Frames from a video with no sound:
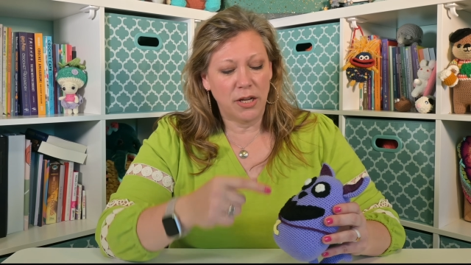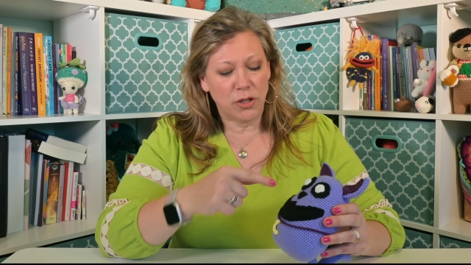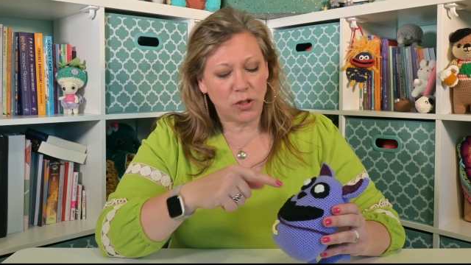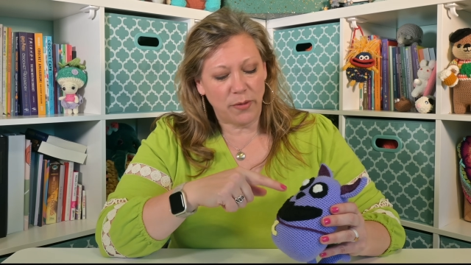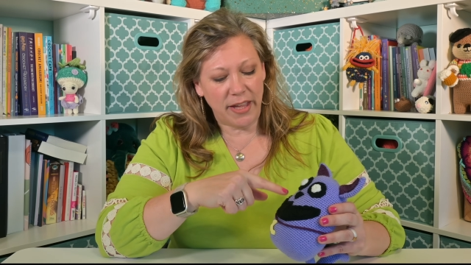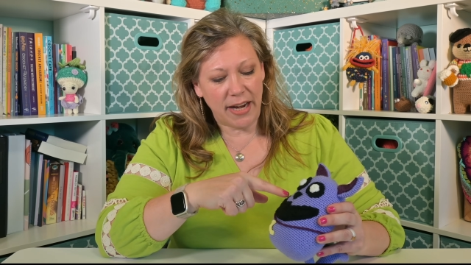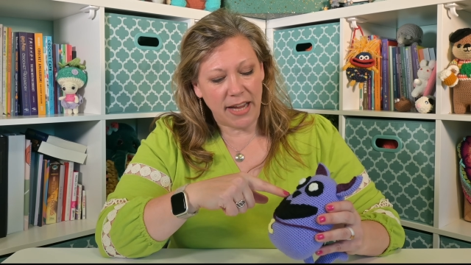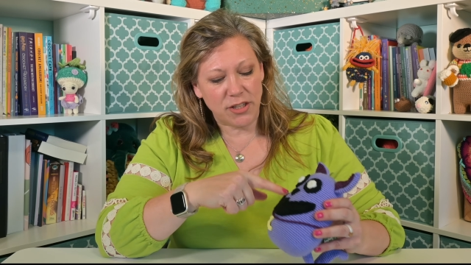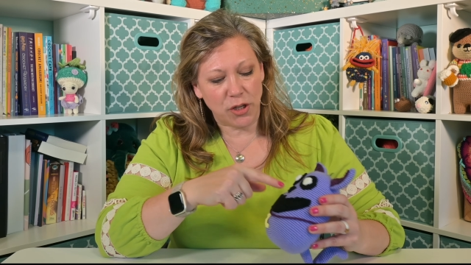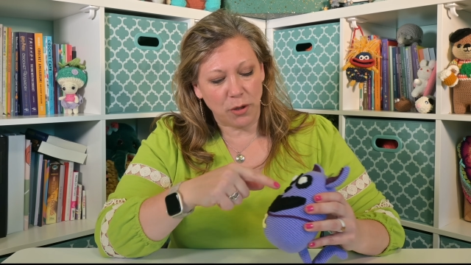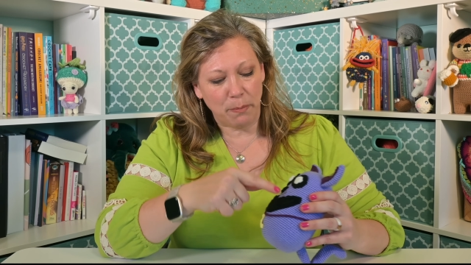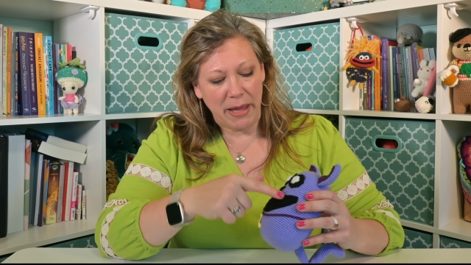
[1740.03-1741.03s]
So then I
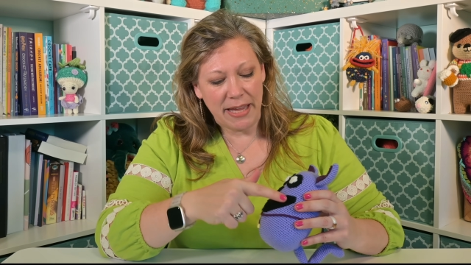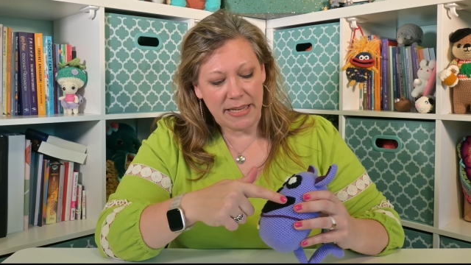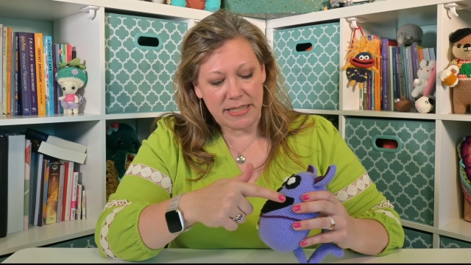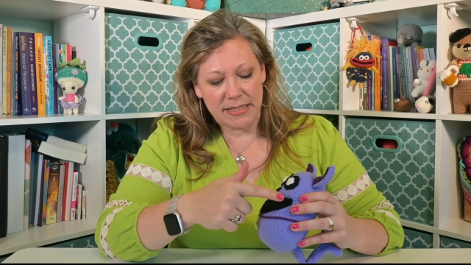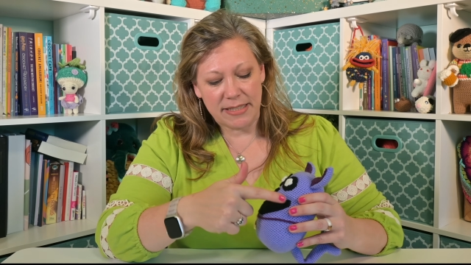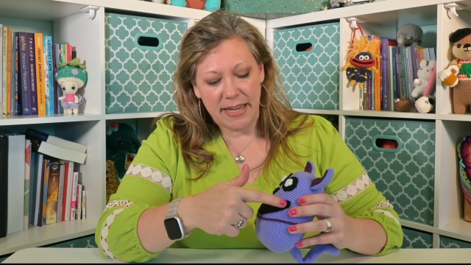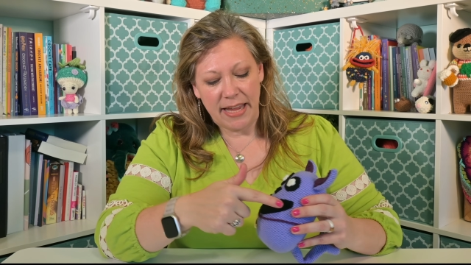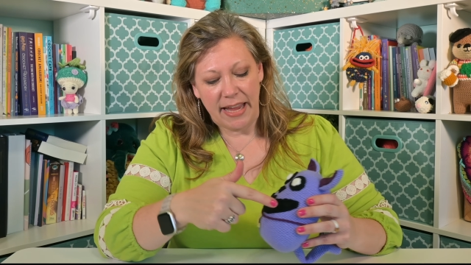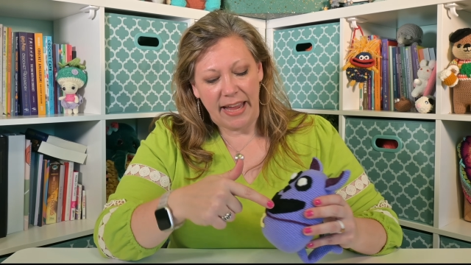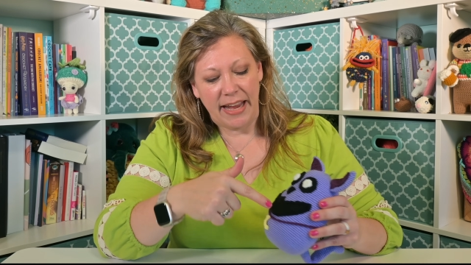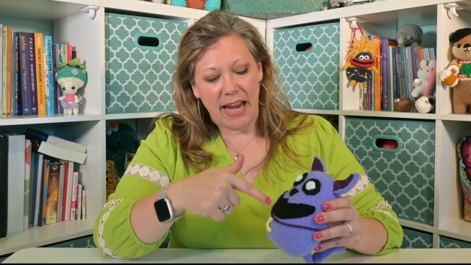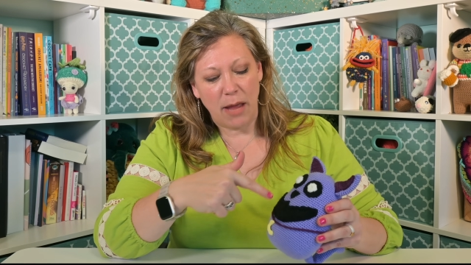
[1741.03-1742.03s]
took pins
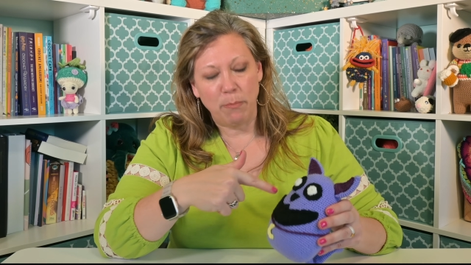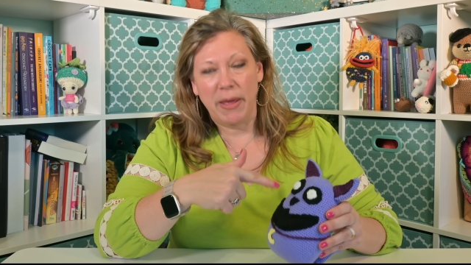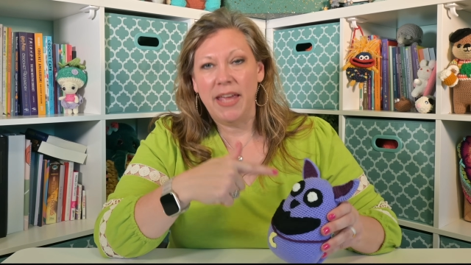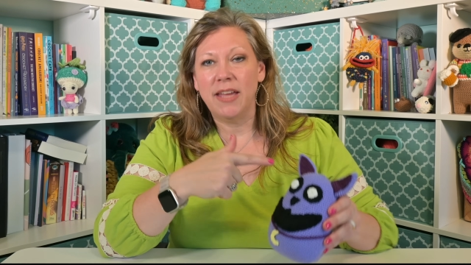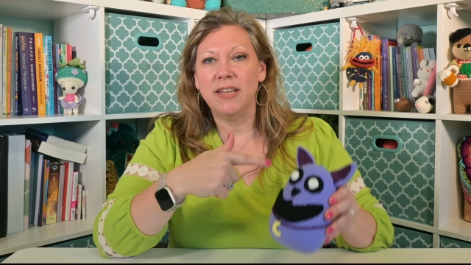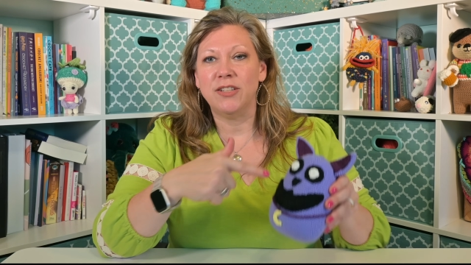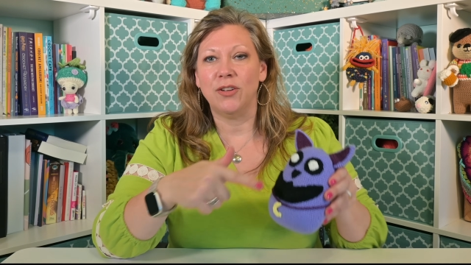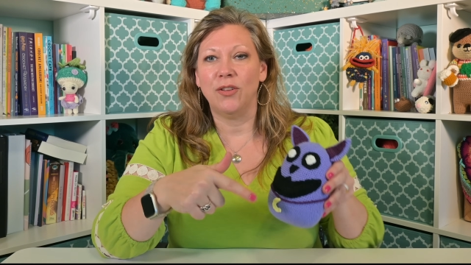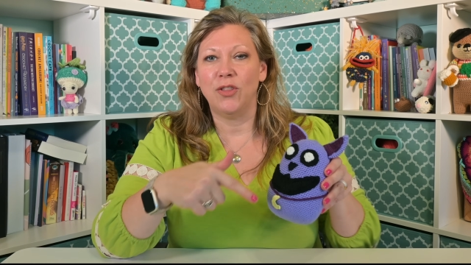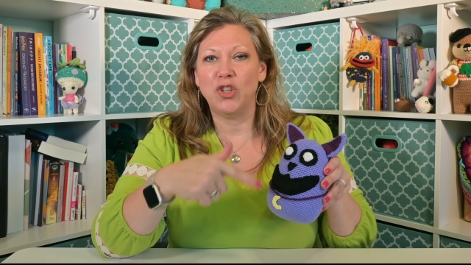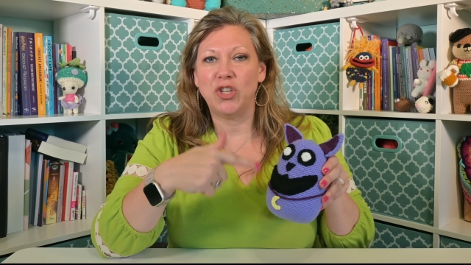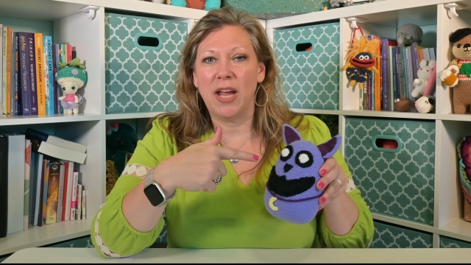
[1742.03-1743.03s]
and I pinned
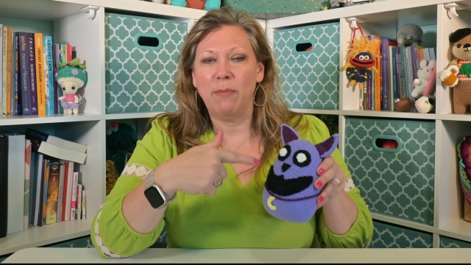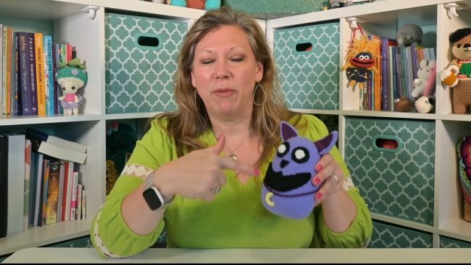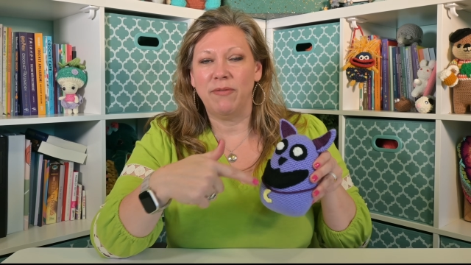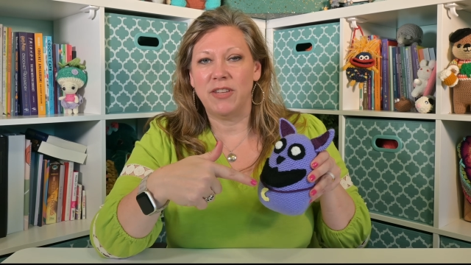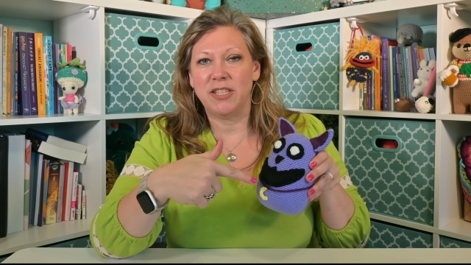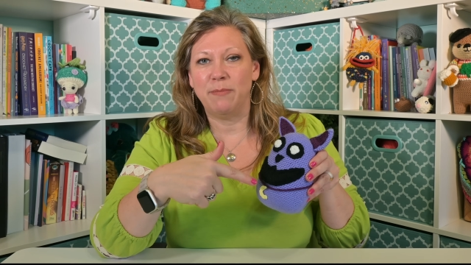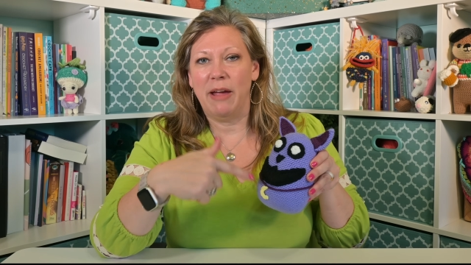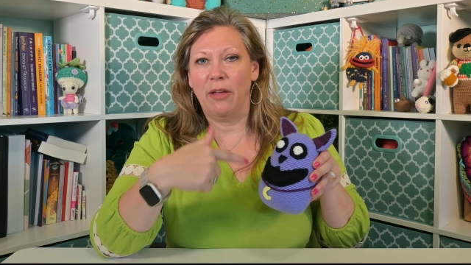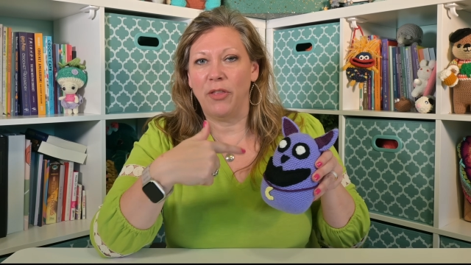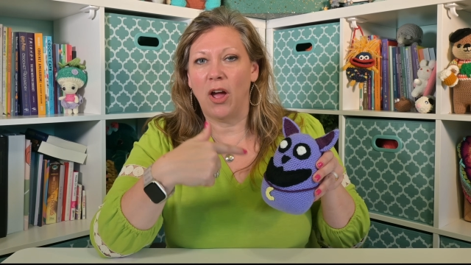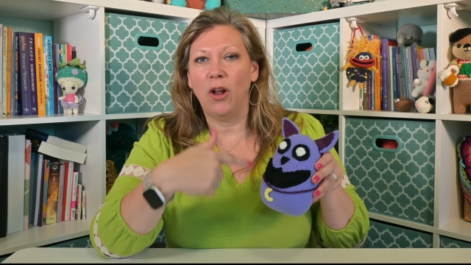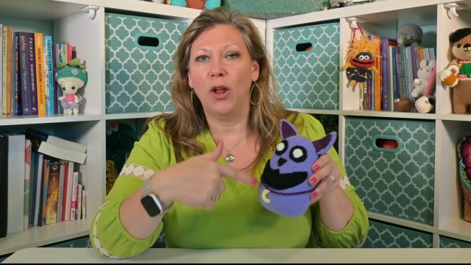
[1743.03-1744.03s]
the shape of this
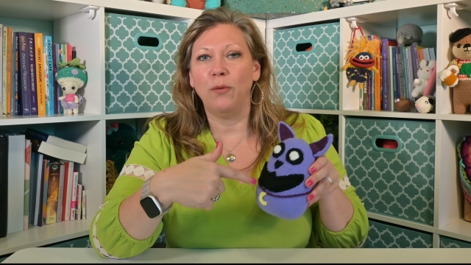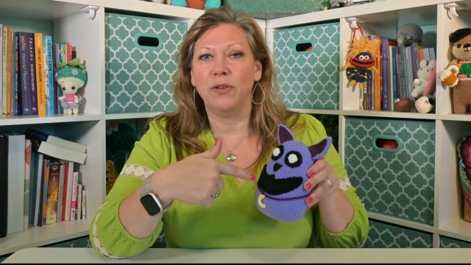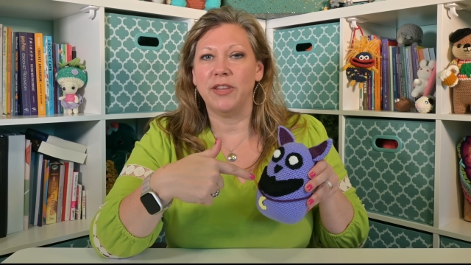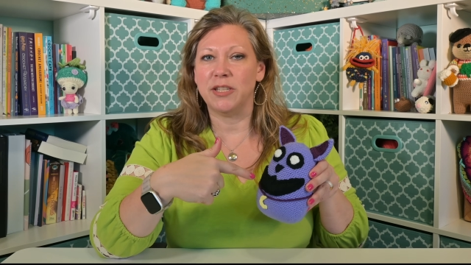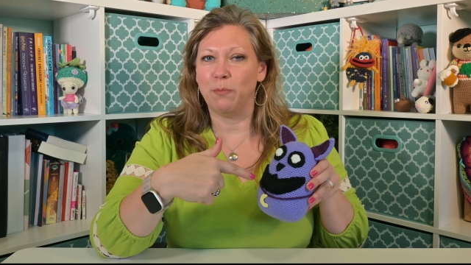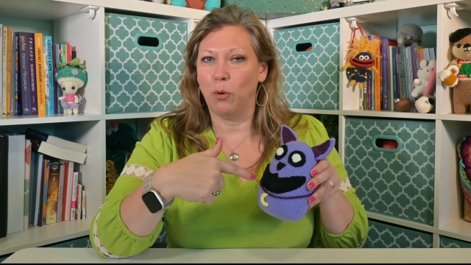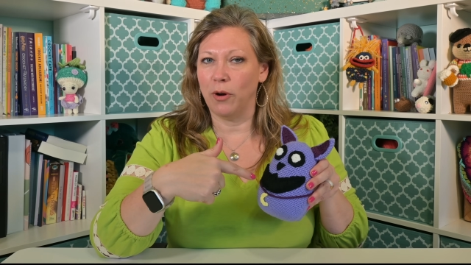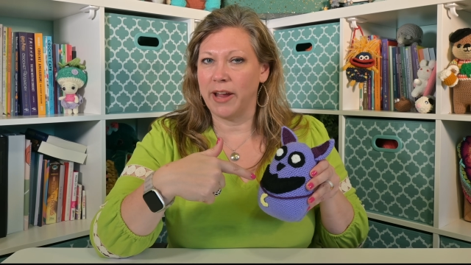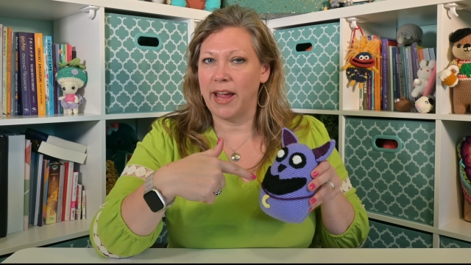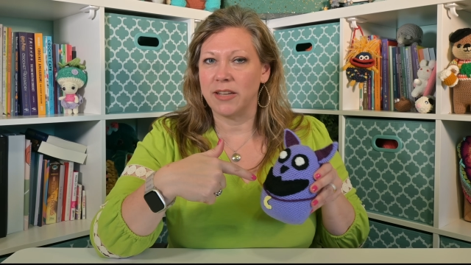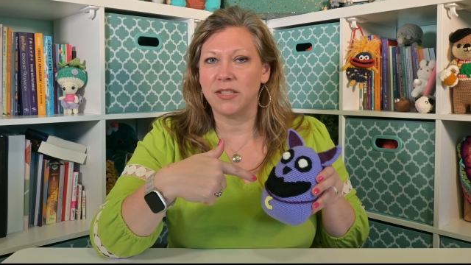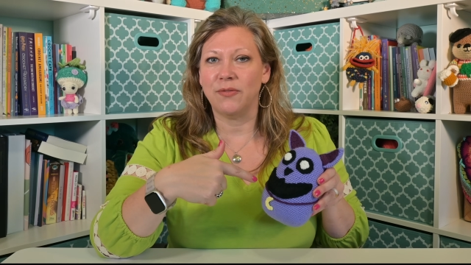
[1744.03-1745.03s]
mouth all over this poor cat's